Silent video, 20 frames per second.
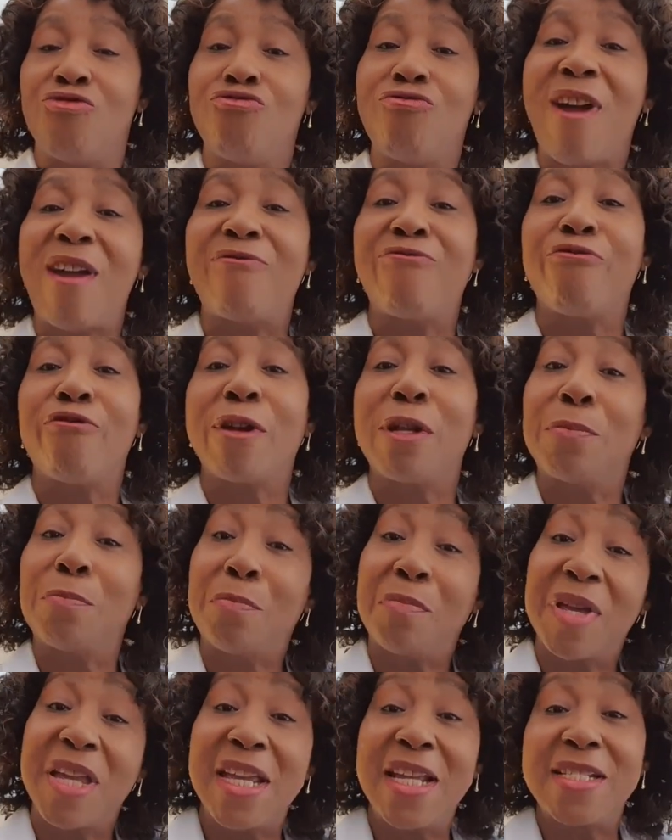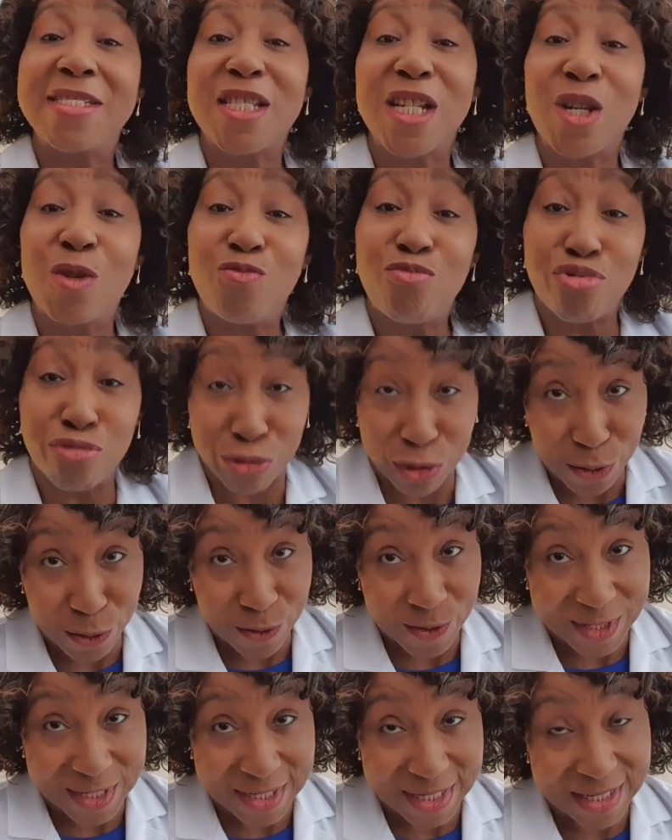Rev Peter
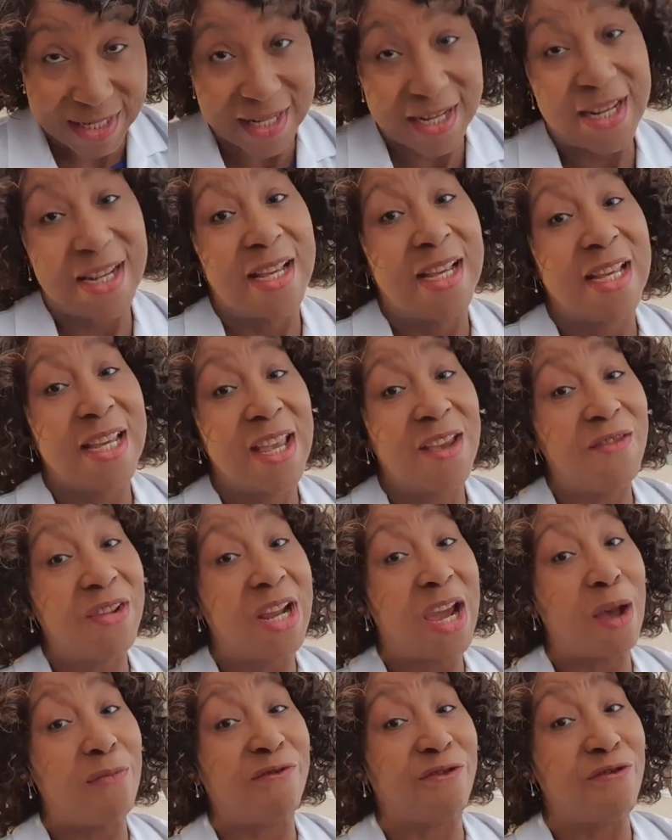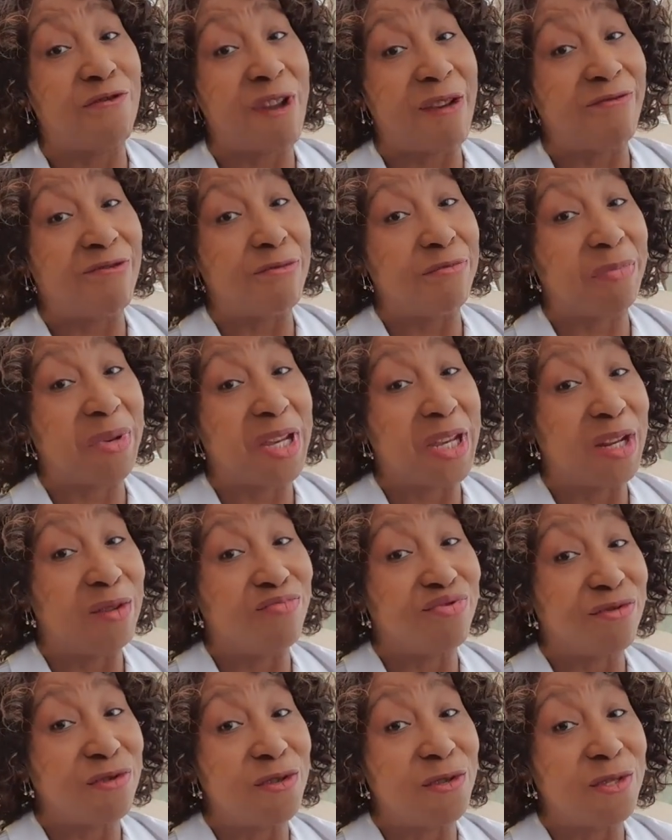Bruce. Give it up for Rev
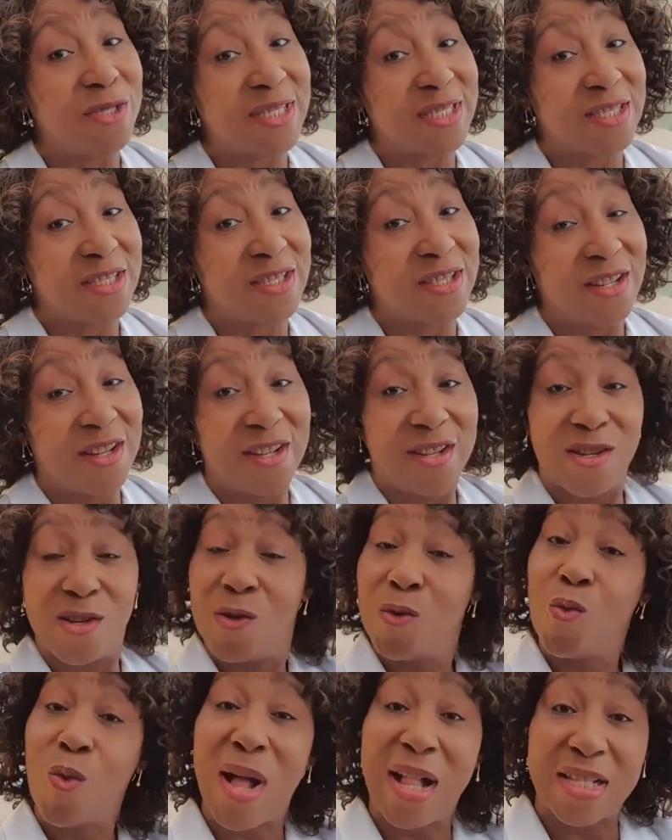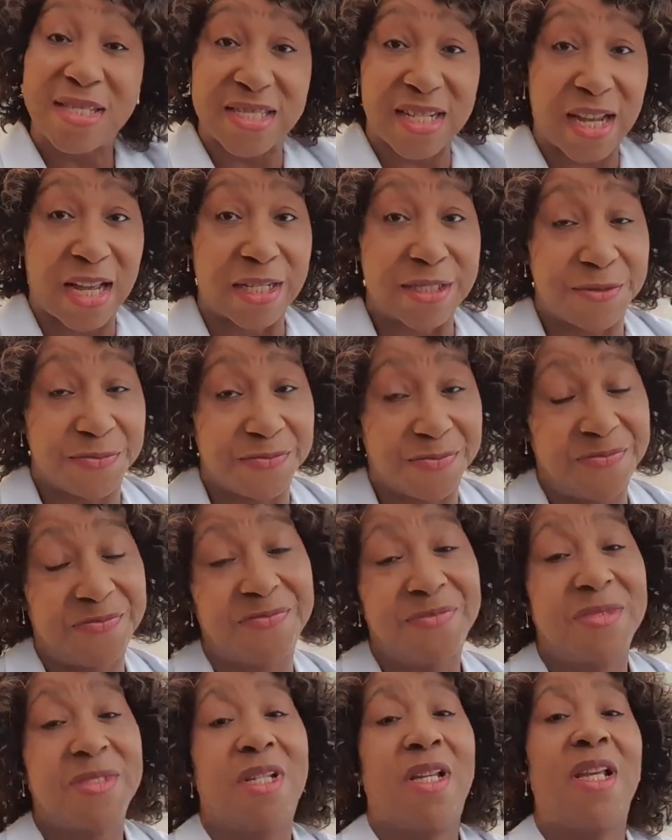Peter Bruce. Well done.
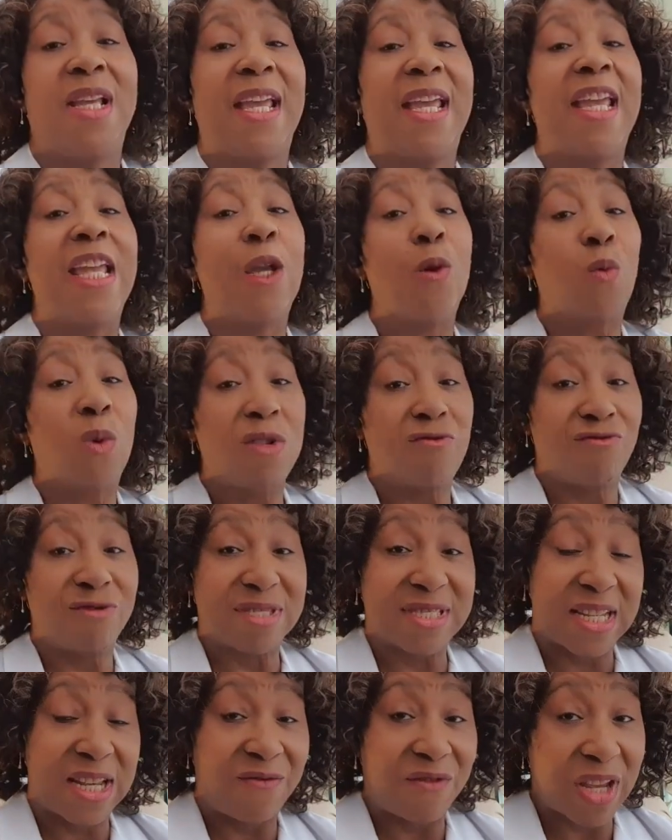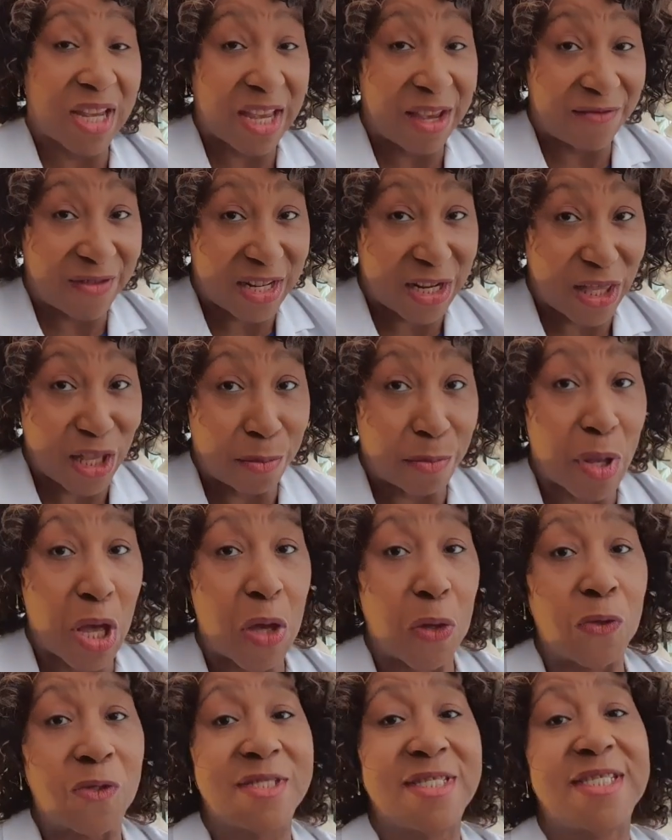He will receive a gift in the
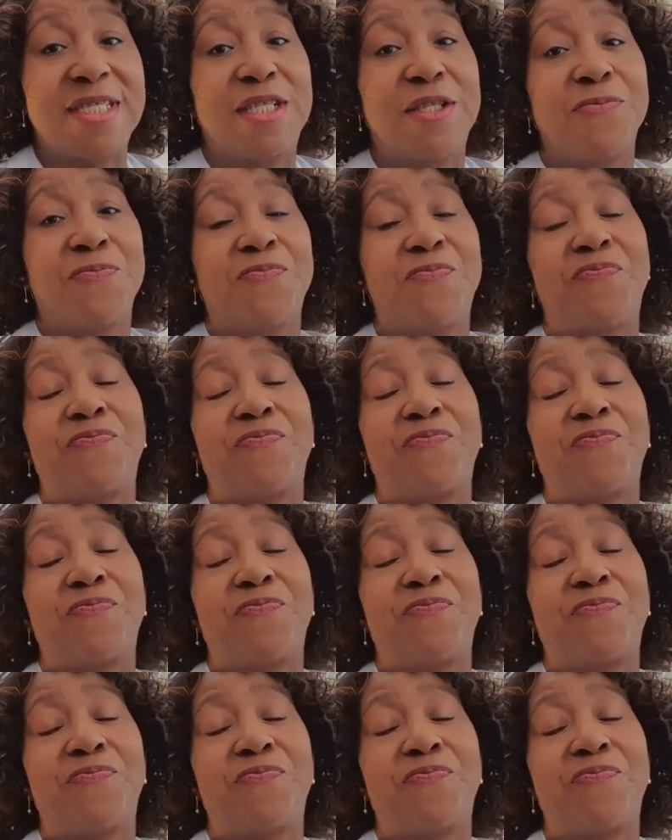post.